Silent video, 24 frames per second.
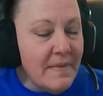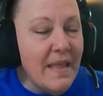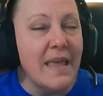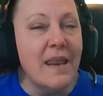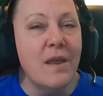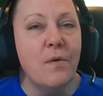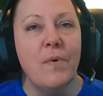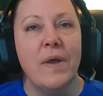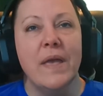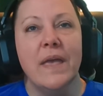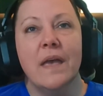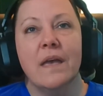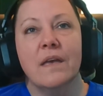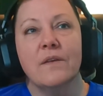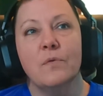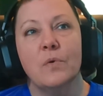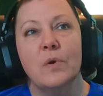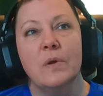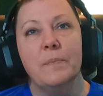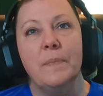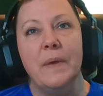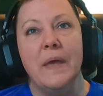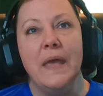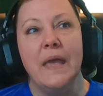Anyway, it
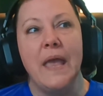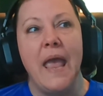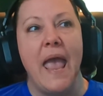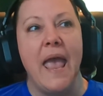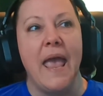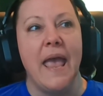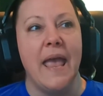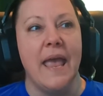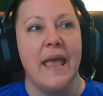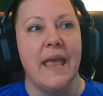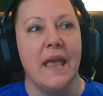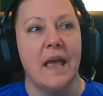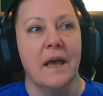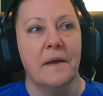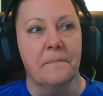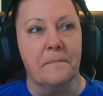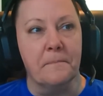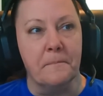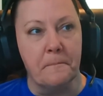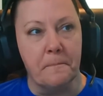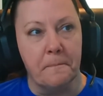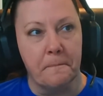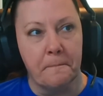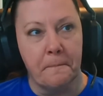will be a
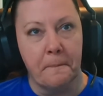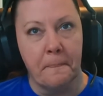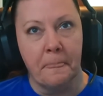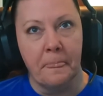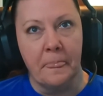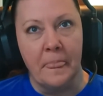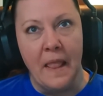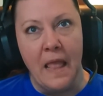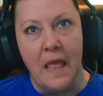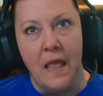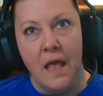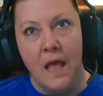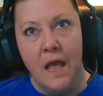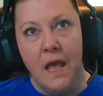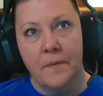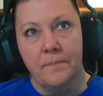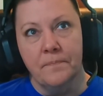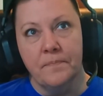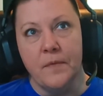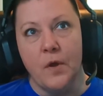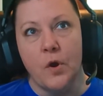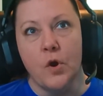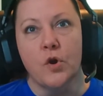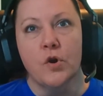
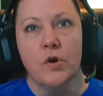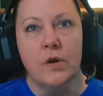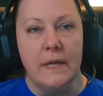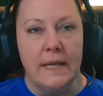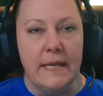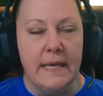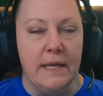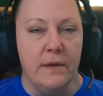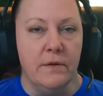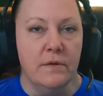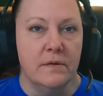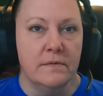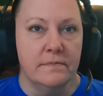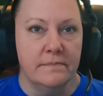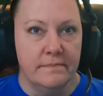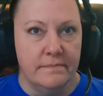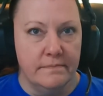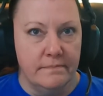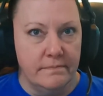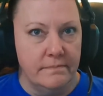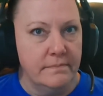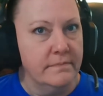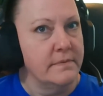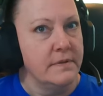early
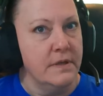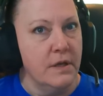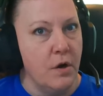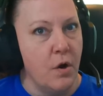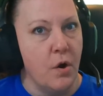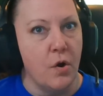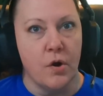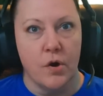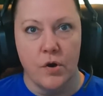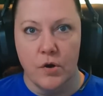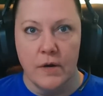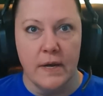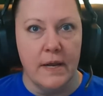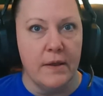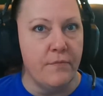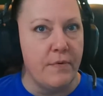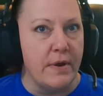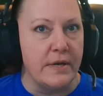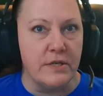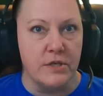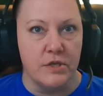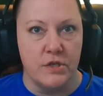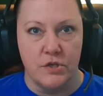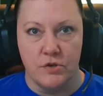
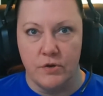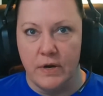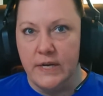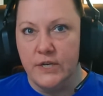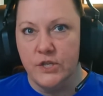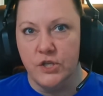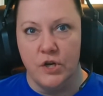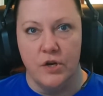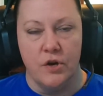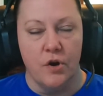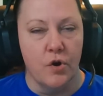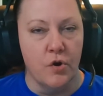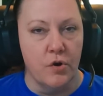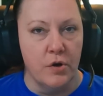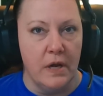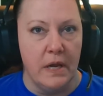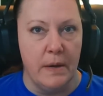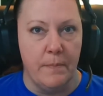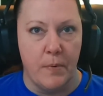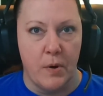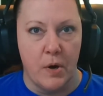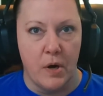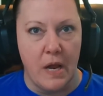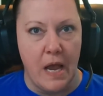registration,
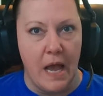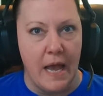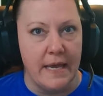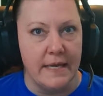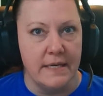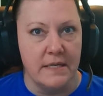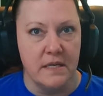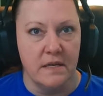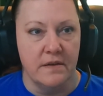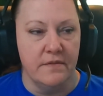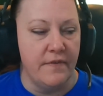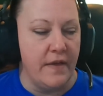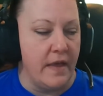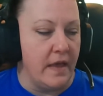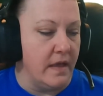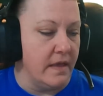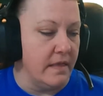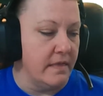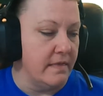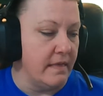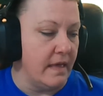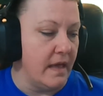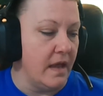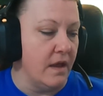early bird kind of
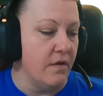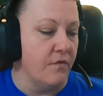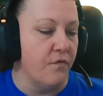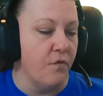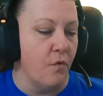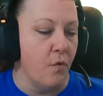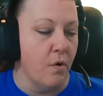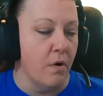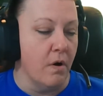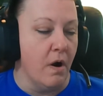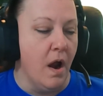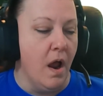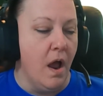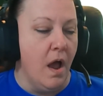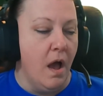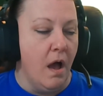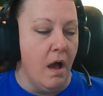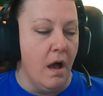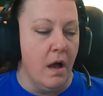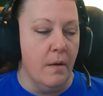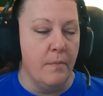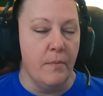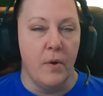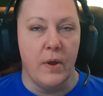a thing for
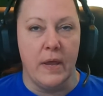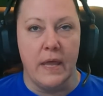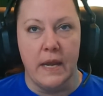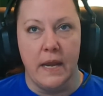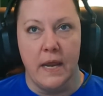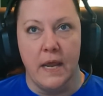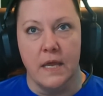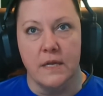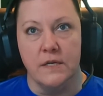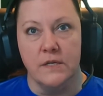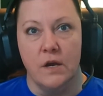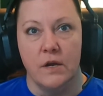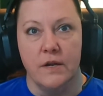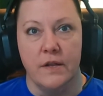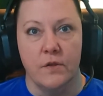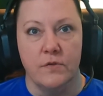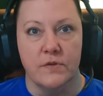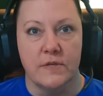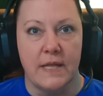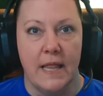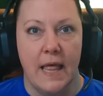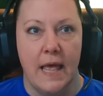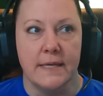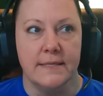getting in on
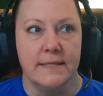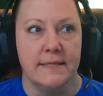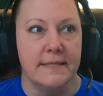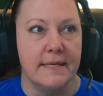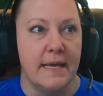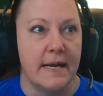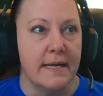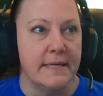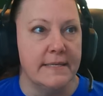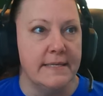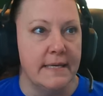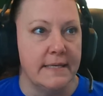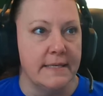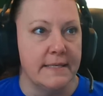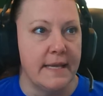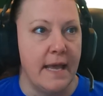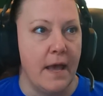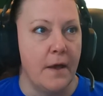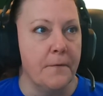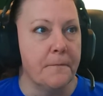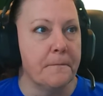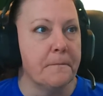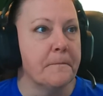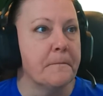those classes at a
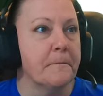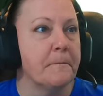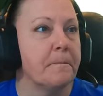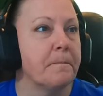discount.